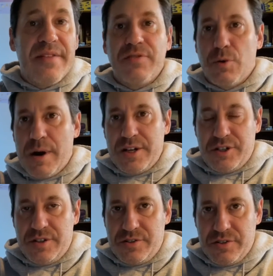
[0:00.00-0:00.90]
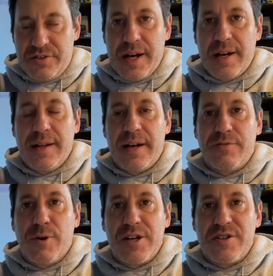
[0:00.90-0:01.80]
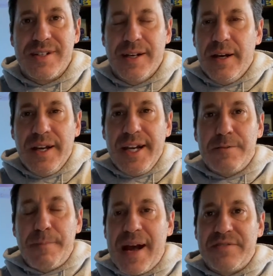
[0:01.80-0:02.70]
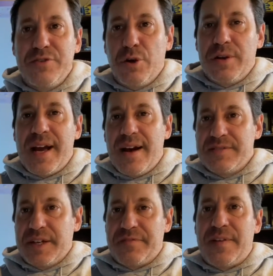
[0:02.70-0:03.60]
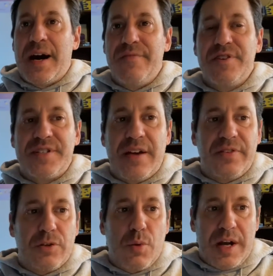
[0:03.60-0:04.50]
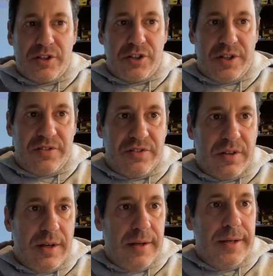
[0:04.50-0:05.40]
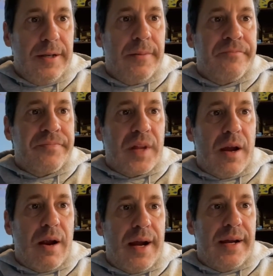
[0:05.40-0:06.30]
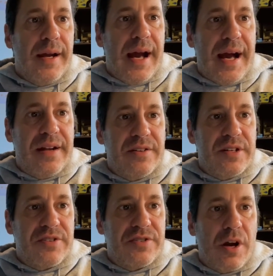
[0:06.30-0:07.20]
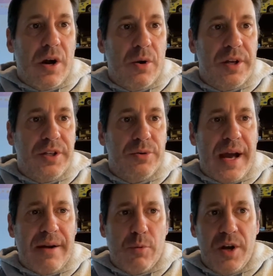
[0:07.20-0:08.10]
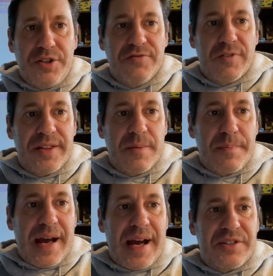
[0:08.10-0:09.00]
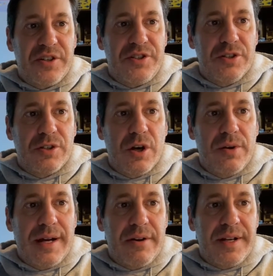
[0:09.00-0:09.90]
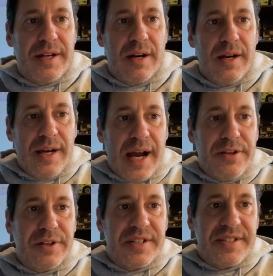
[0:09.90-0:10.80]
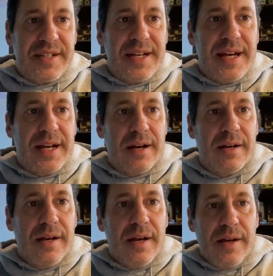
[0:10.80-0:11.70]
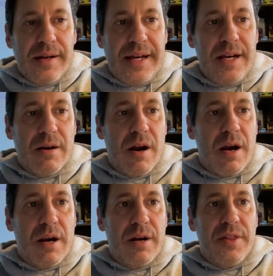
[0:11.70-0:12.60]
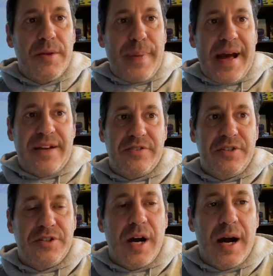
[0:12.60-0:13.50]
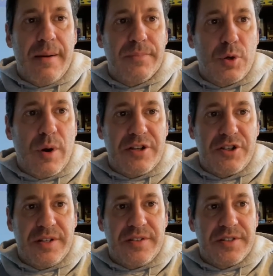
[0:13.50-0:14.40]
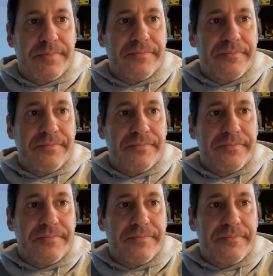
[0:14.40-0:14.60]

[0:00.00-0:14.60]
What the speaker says: questions. So there's not a lot of questions. Each passage only has like 5 to 7 questions. All right. And so once you've read the passage, you'll go down here and you can see here are the passage questions.